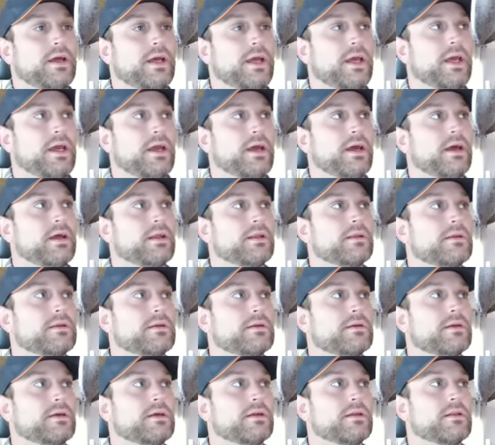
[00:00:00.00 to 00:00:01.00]
and
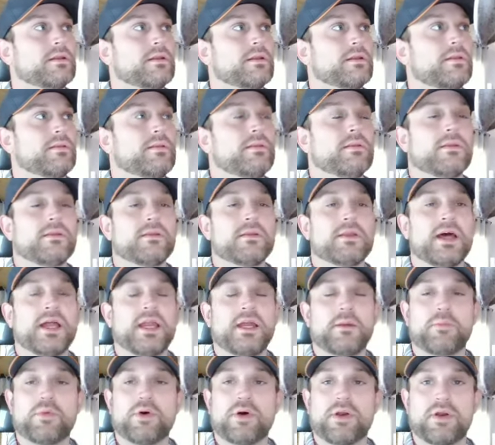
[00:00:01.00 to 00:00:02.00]

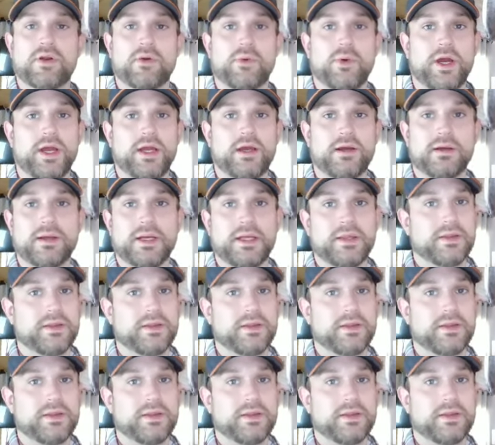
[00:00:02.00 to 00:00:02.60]
then he put it away